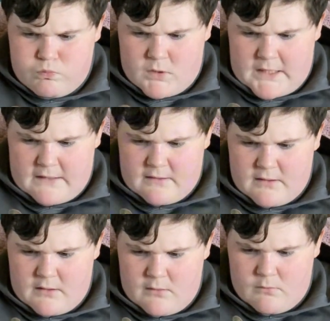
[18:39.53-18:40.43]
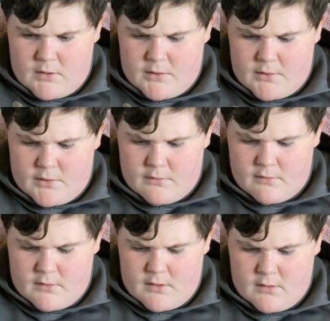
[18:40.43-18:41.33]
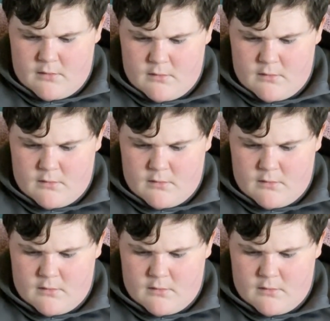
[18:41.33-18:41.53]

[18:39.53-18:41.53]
did I see it? Where I could say.